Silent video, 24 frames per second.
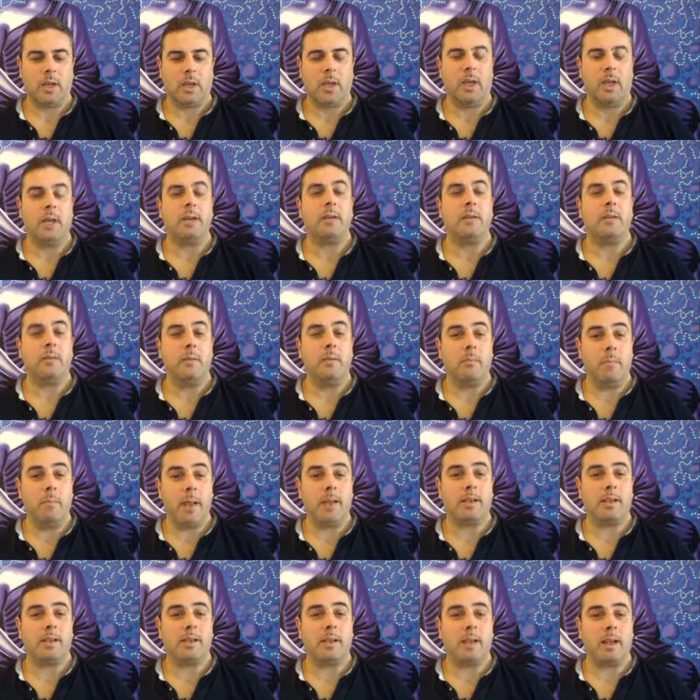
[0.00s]
And
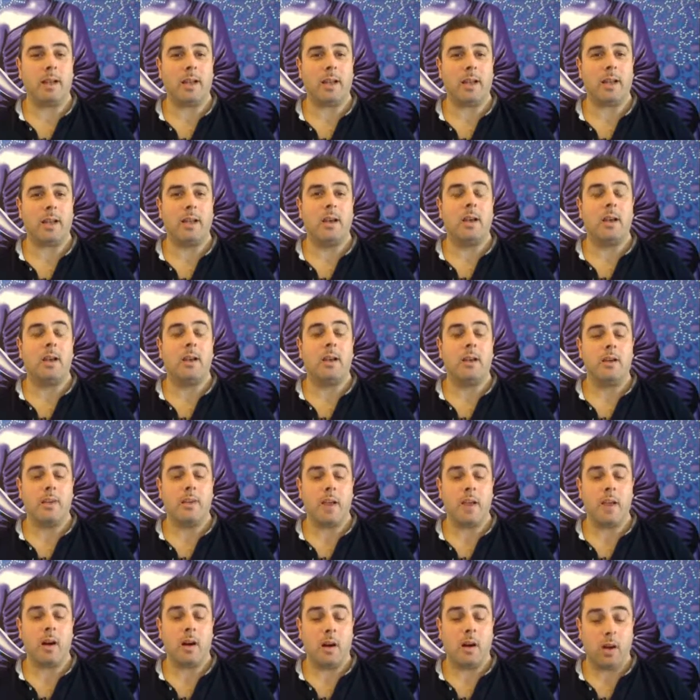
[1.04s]
basically,
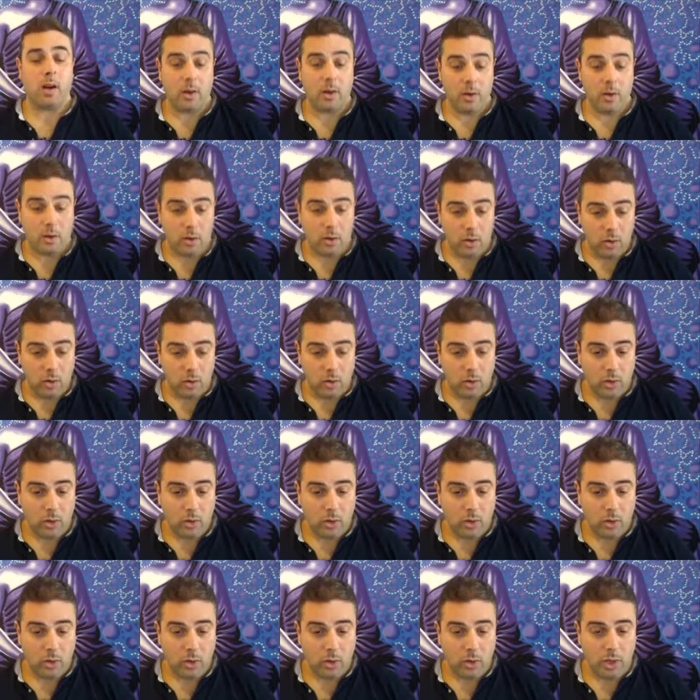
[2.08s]
they are
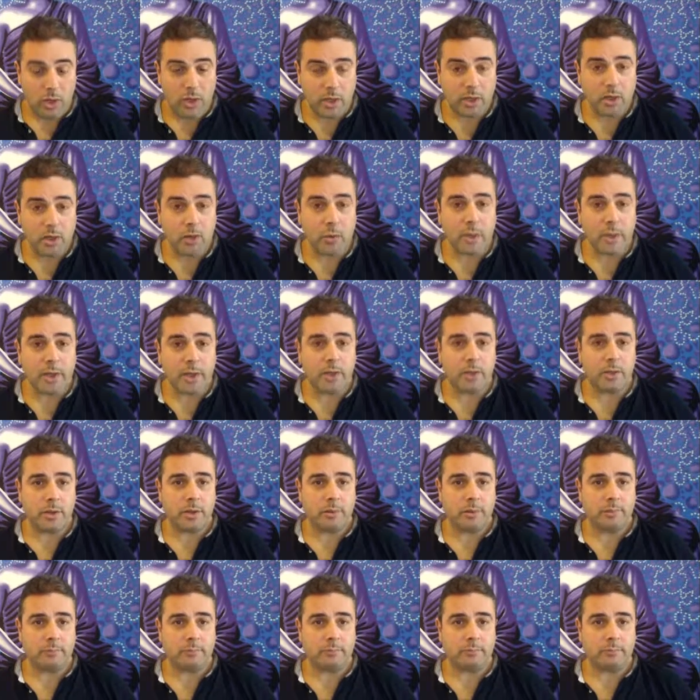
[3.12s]
intuition